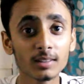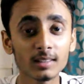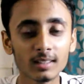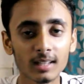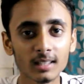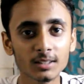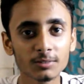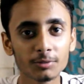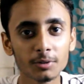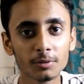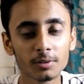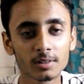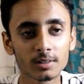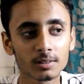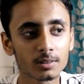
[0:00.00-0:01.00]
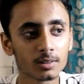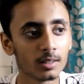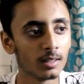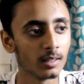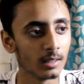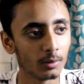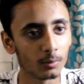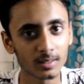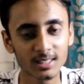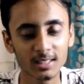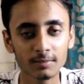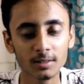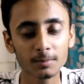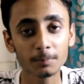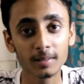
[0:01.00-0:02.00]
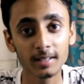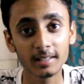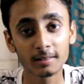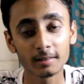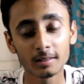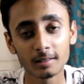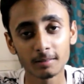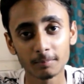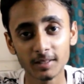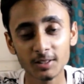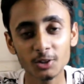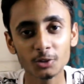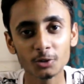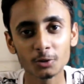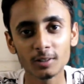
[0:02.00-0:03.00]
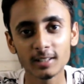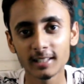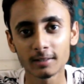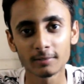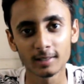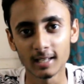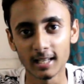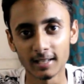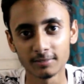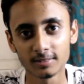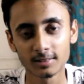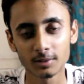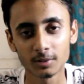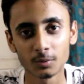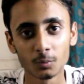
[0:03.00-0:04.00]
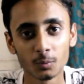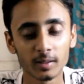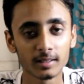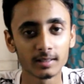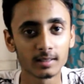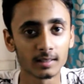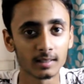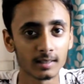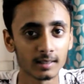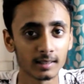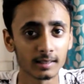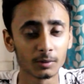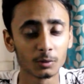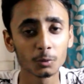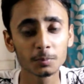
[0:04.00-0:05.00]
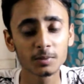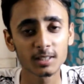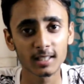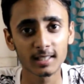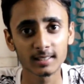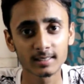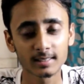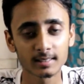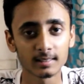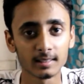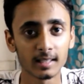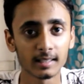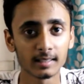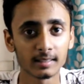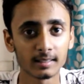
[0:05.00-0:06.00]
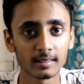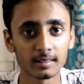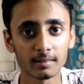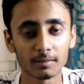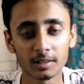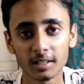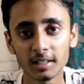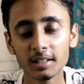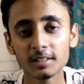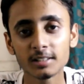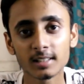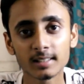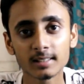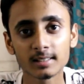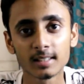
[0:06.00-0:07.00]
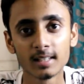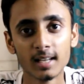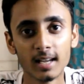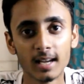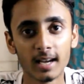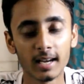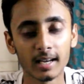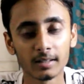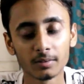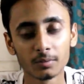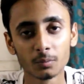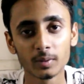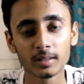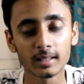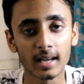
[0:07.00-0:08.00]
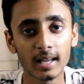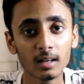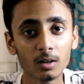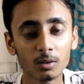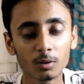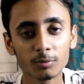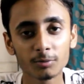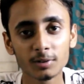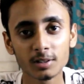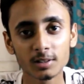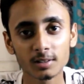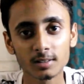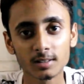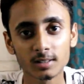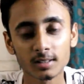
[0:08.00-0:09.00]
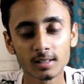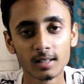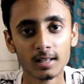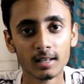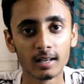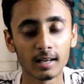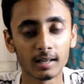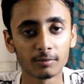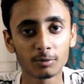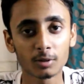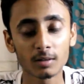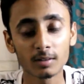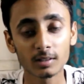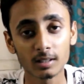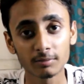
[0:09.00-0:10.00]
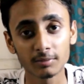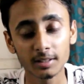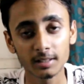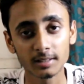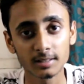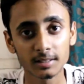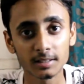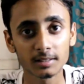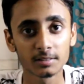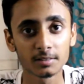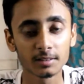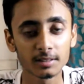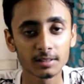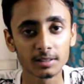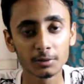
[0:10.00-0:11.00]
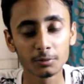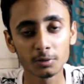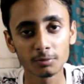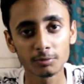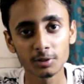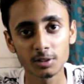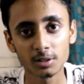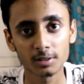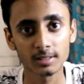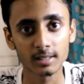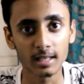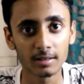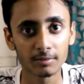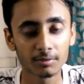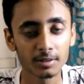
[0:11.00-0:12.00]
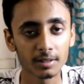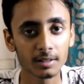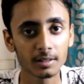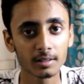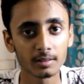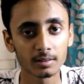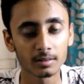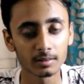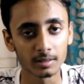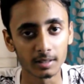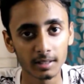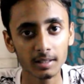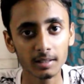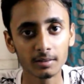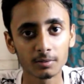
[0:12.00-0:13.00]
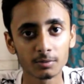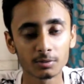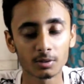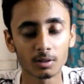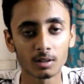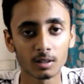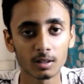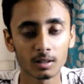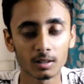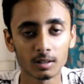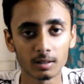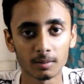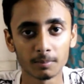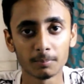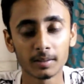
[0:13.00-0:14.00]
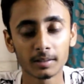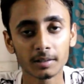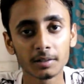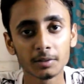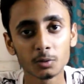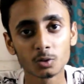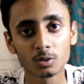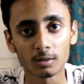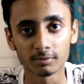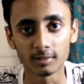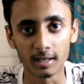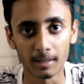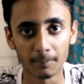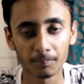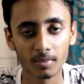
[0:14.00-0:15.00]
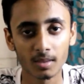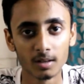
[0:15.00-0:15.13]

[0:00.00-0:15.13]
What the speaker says: the last few years, WhatsApp has been playing a major role in our lives with group chats, then our daily chats, and with hell lot of features. And for our convenience, it is releasing new features every day for better use of the app.